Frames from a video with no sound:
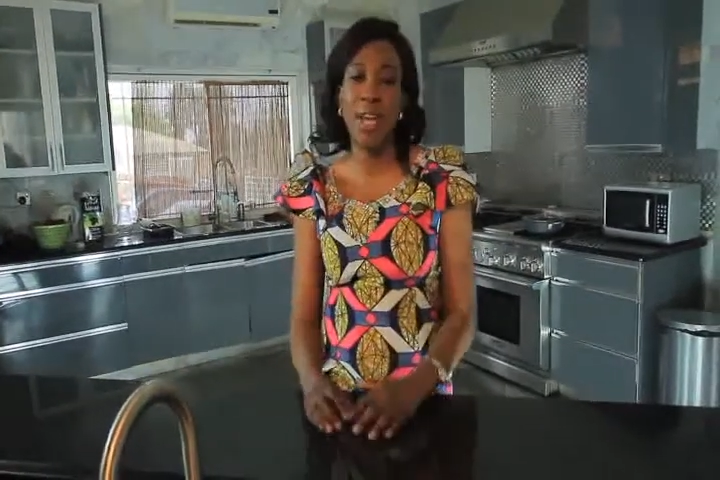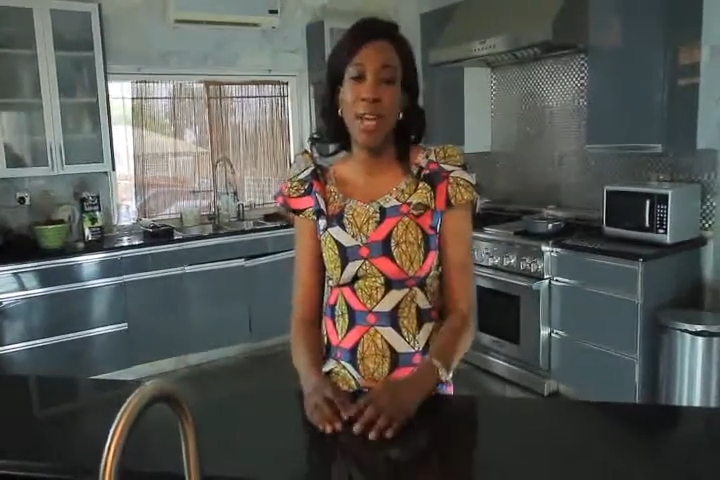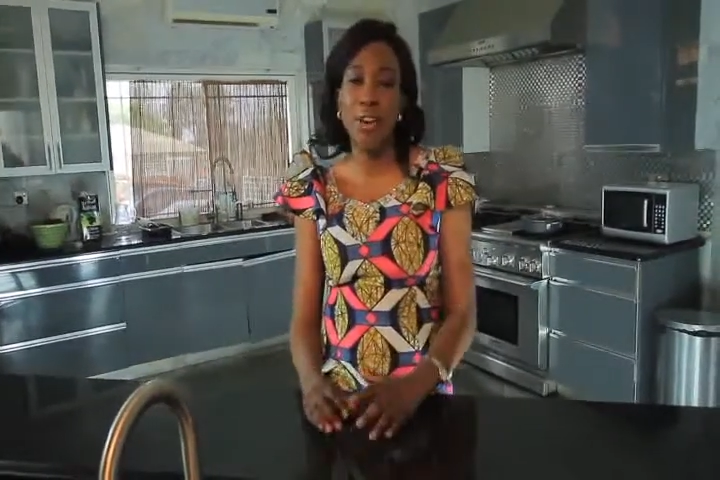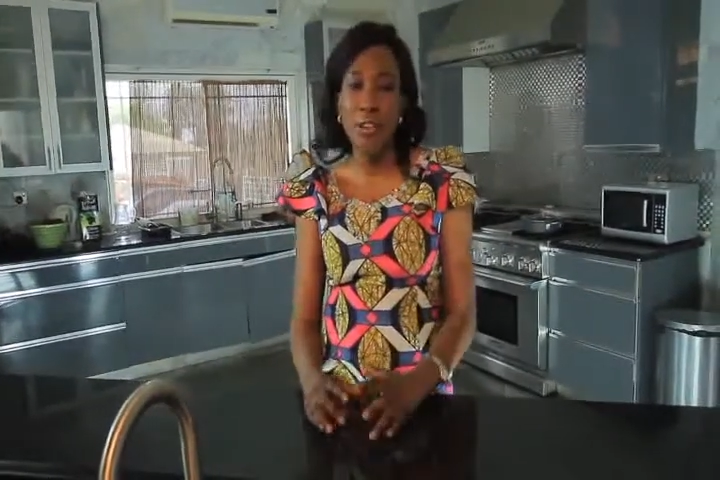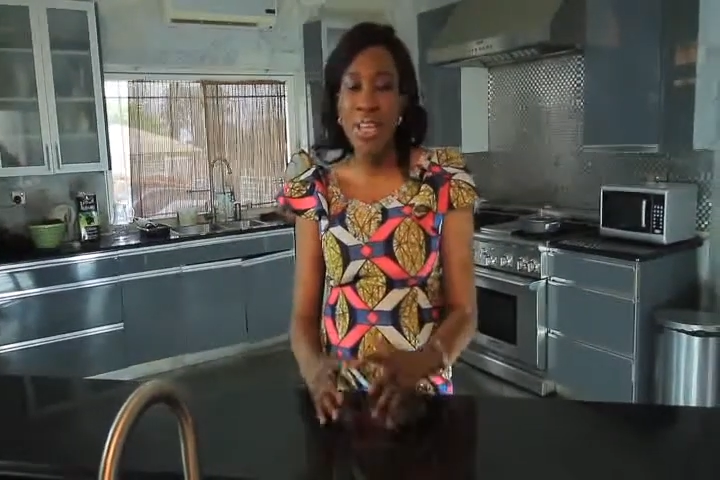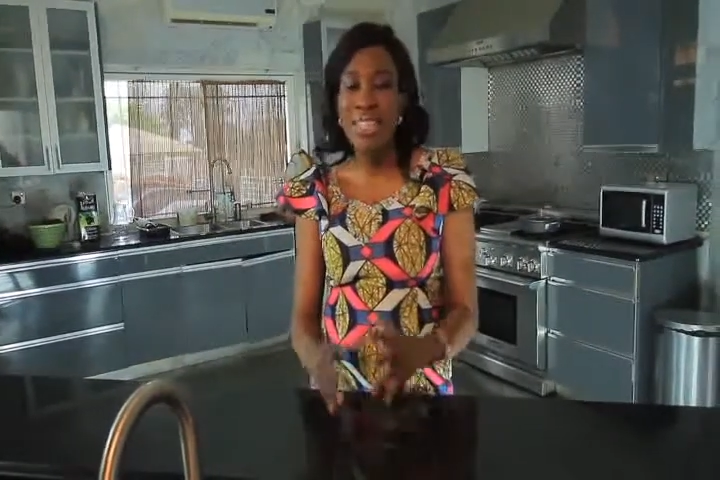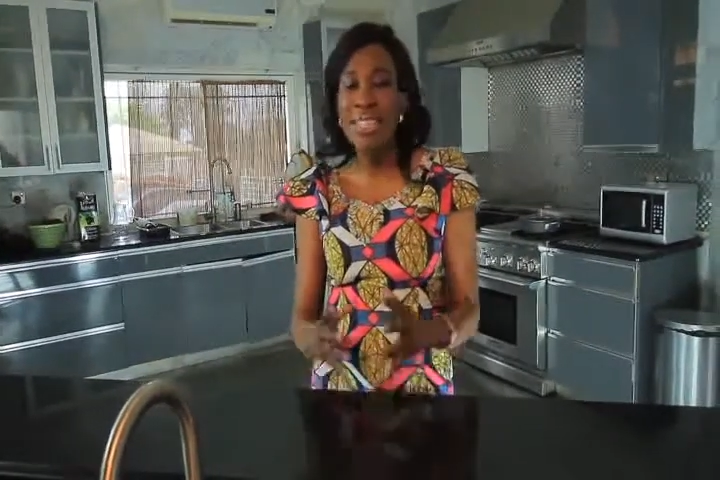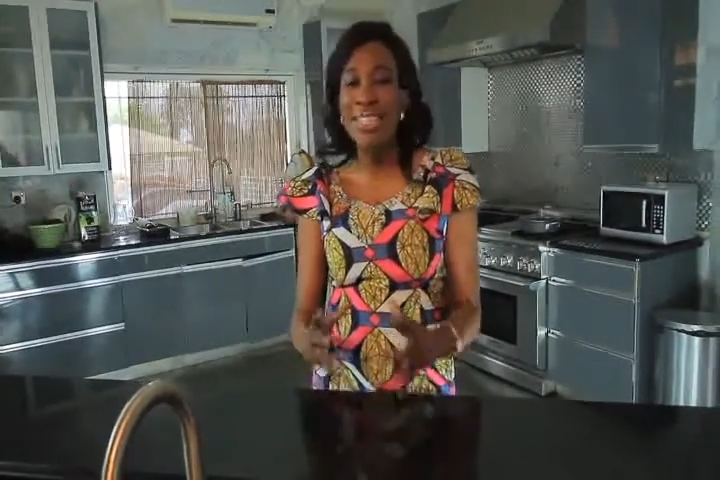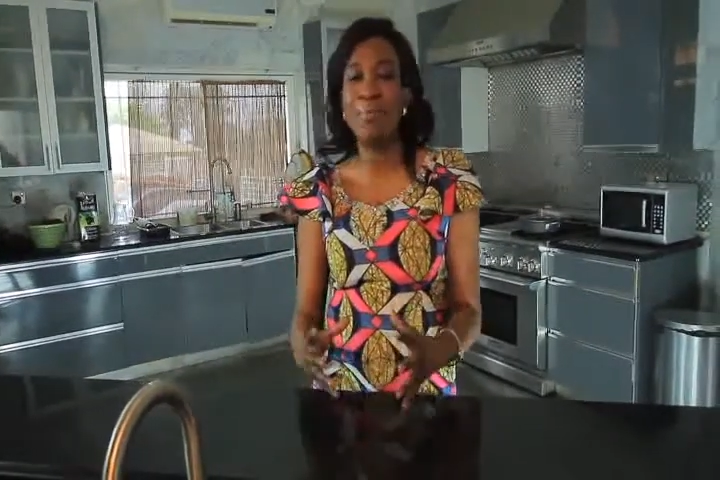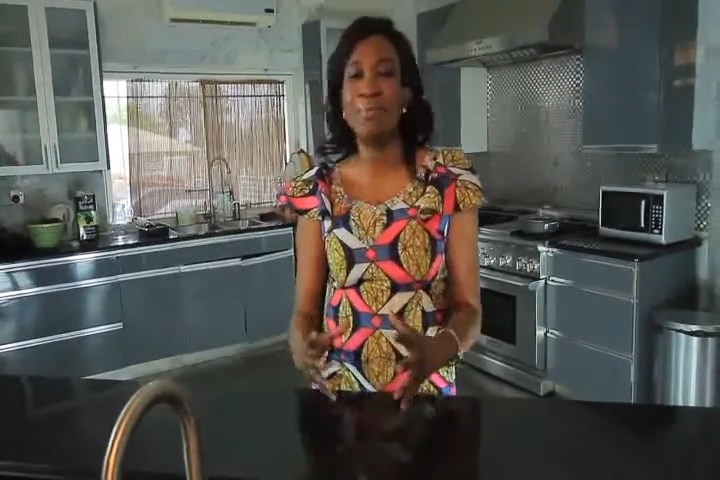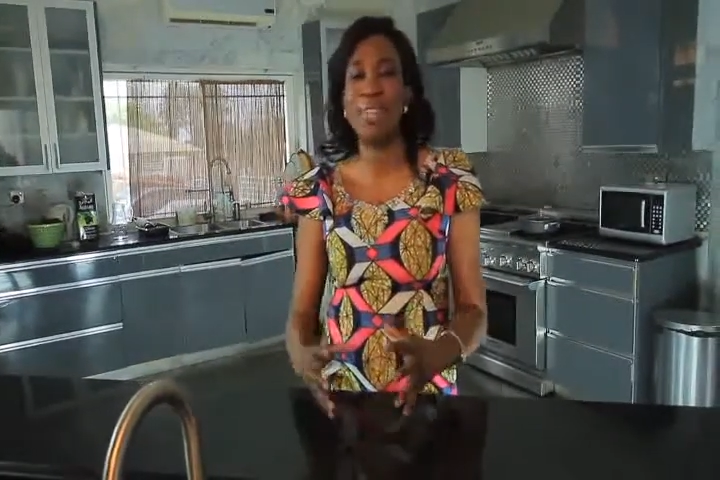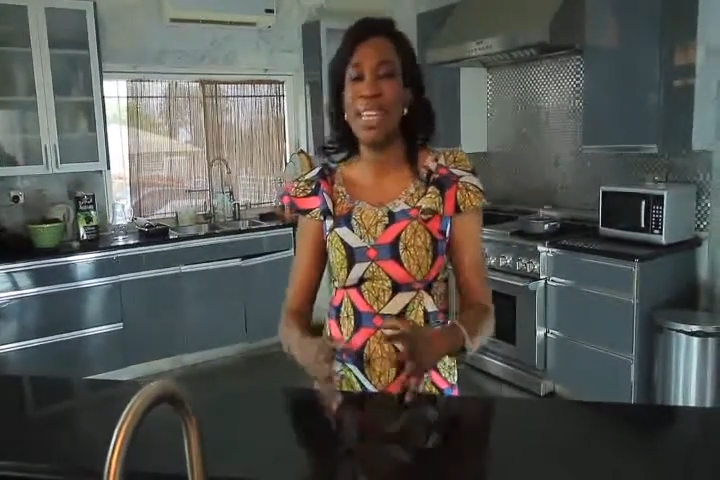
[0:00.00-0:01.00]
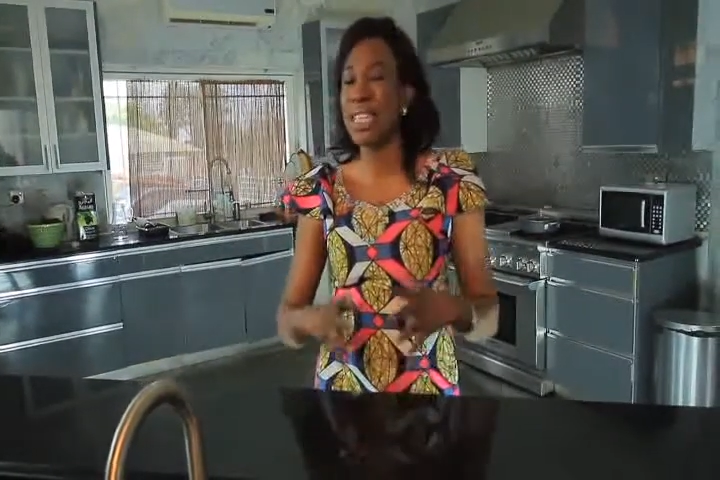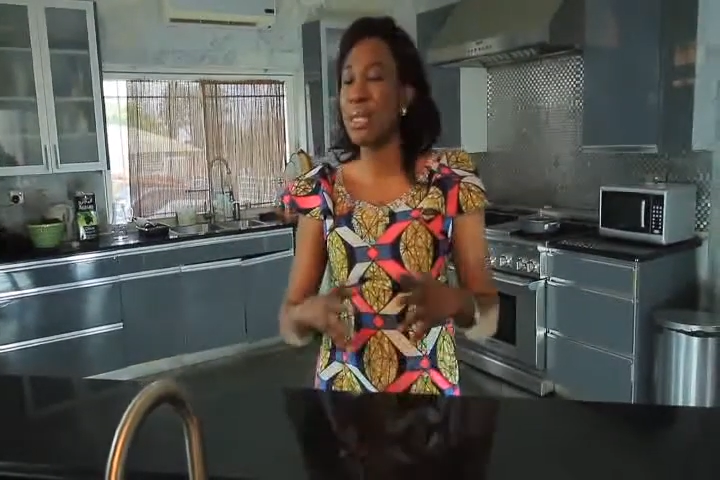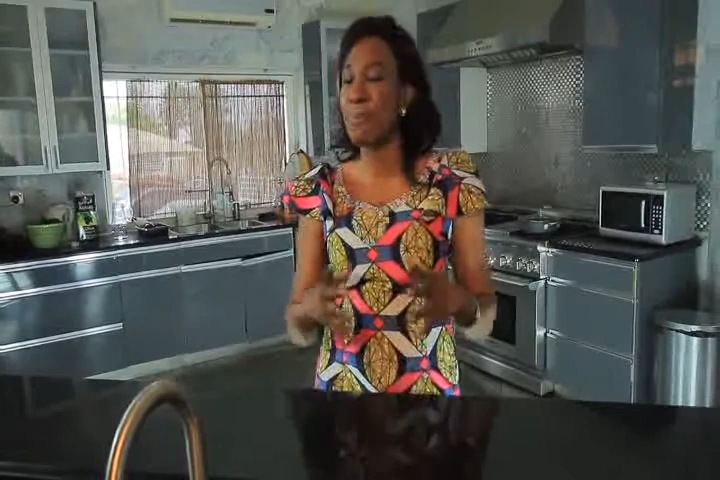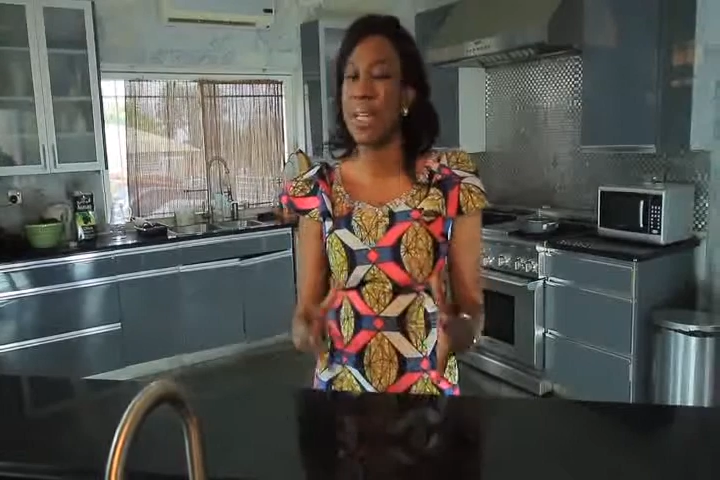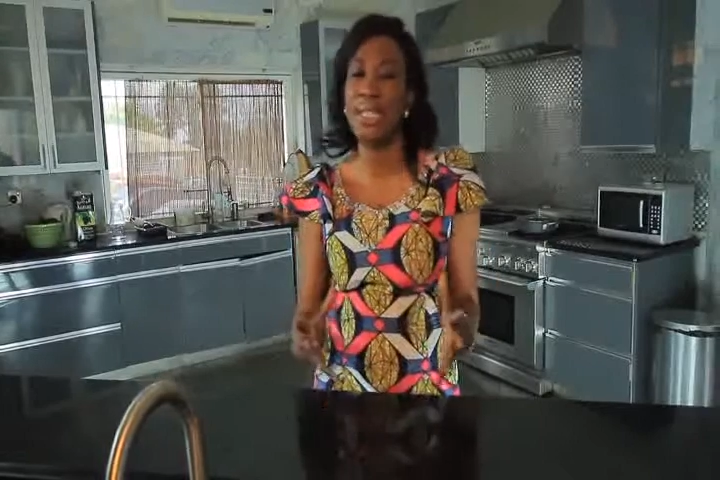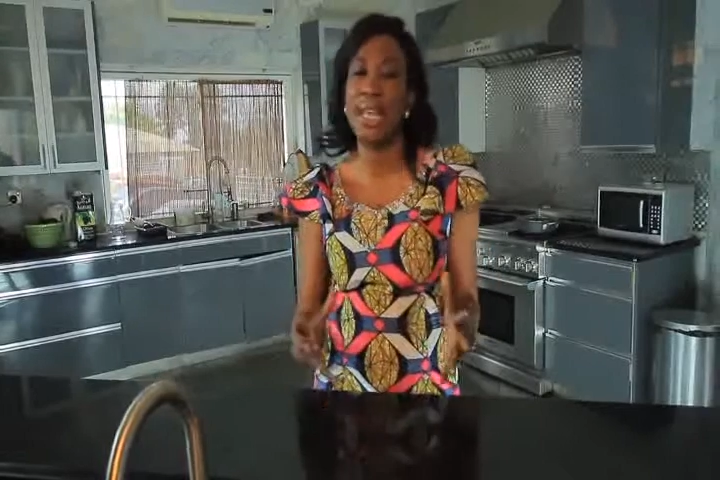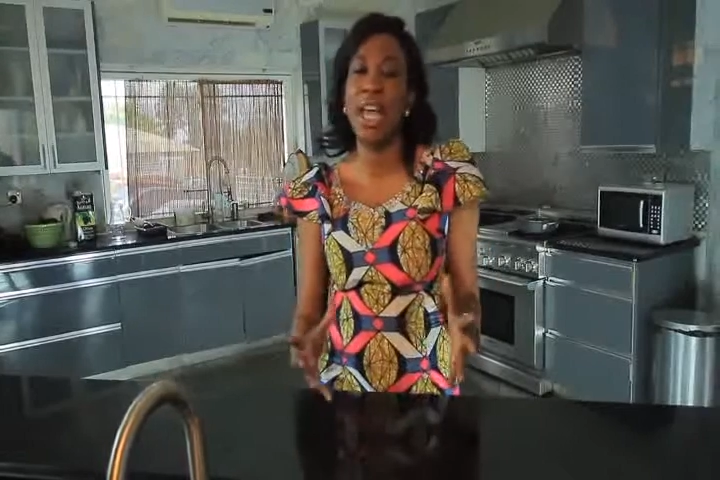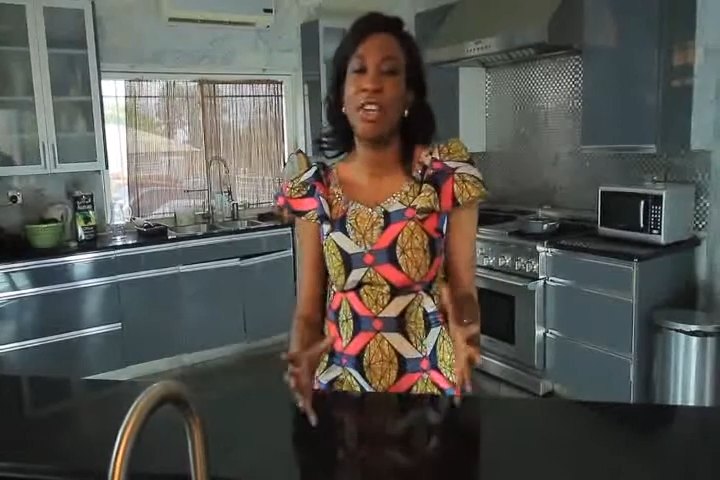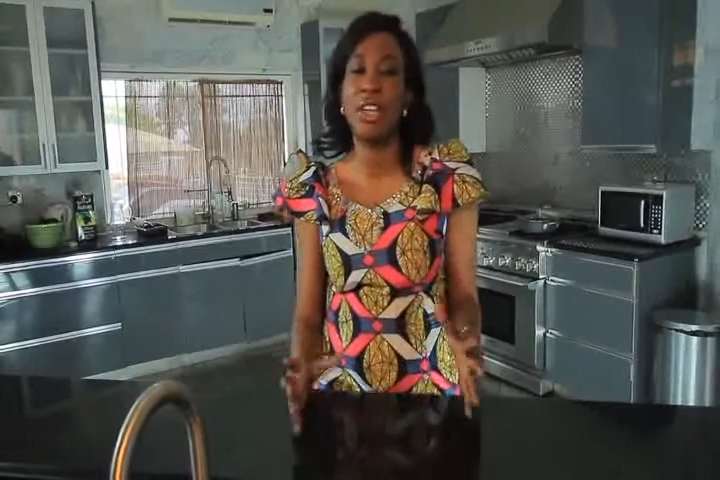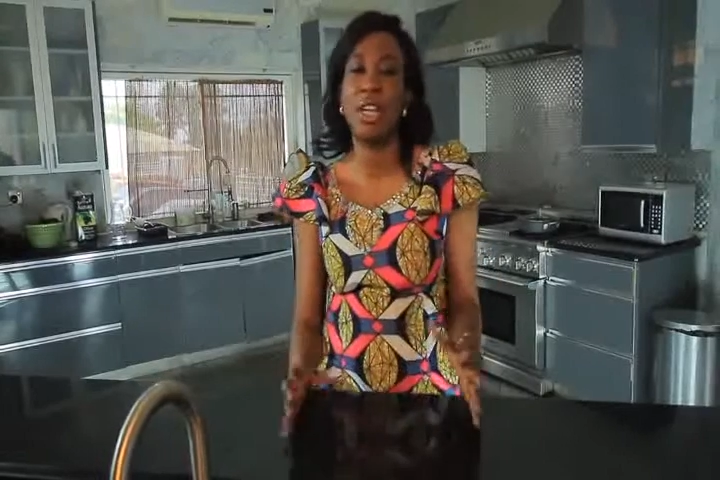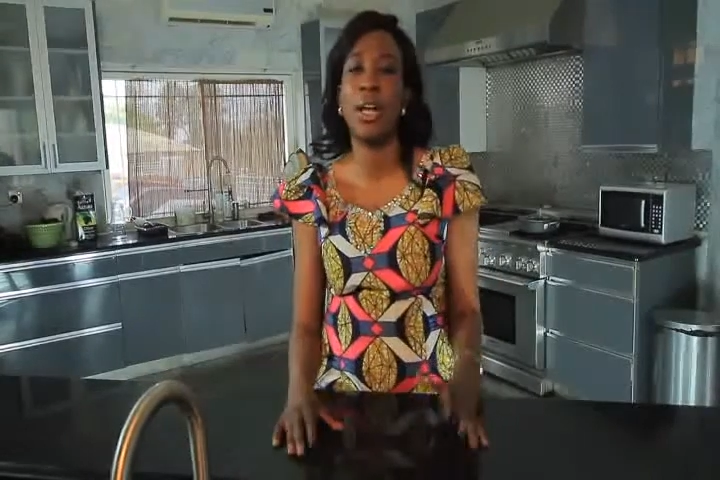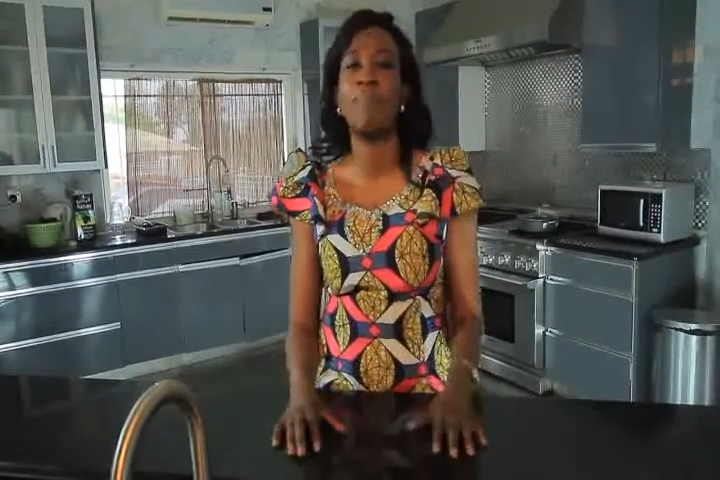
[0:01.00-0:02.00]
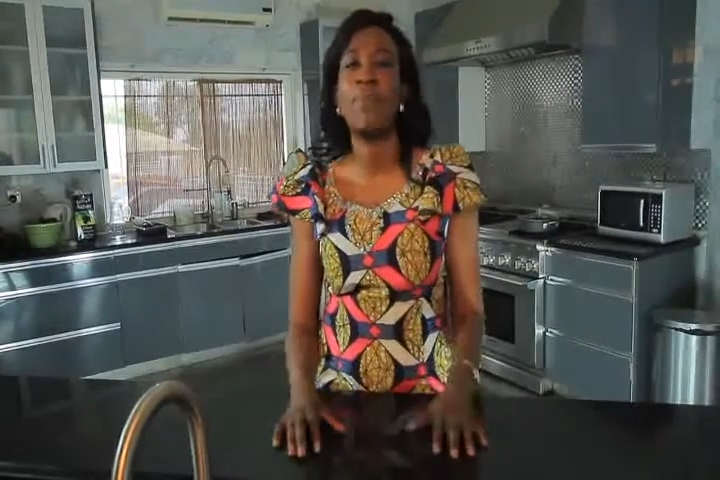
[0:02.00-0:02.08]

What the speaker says: and create something spectacular.